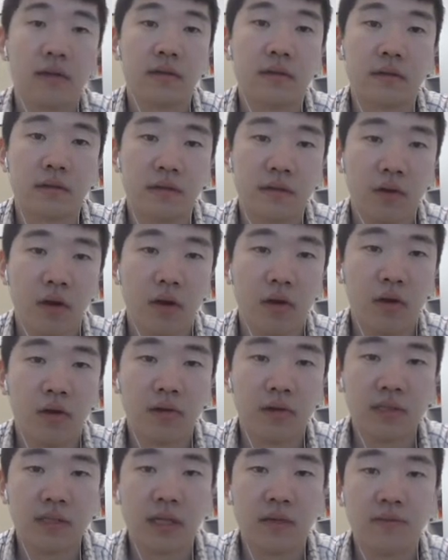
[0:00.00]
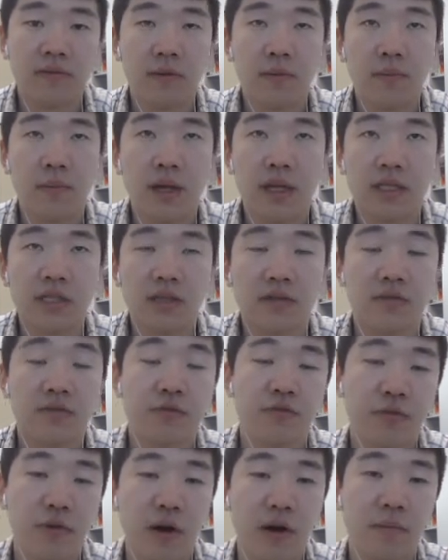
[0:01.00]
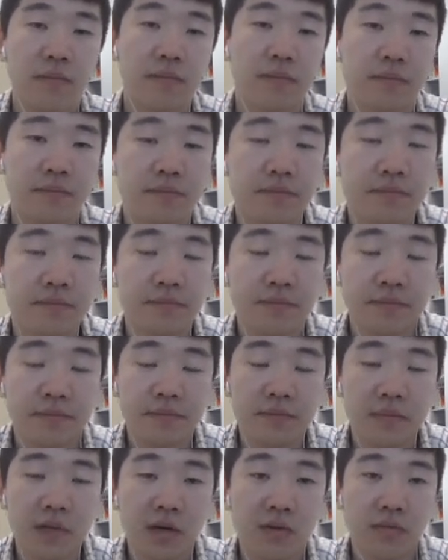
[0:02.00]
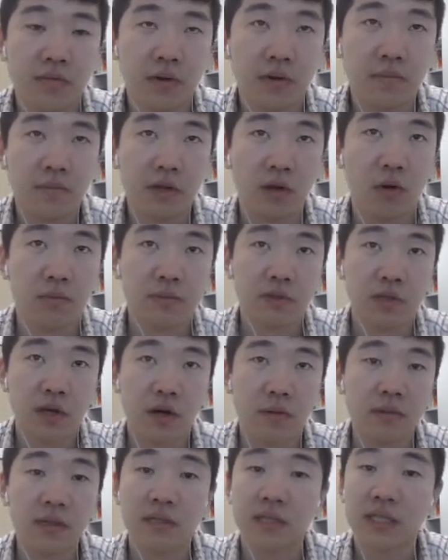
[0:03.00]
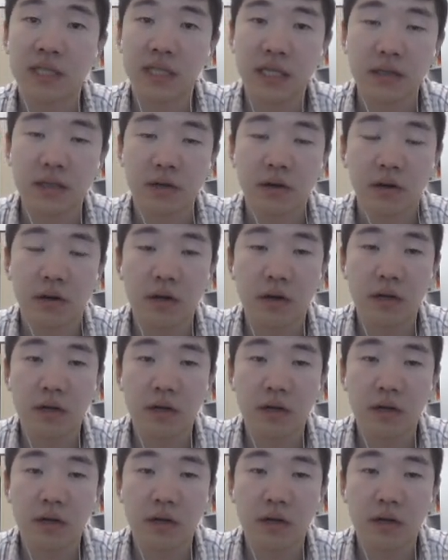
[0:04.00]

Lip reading: those information from the observed signal.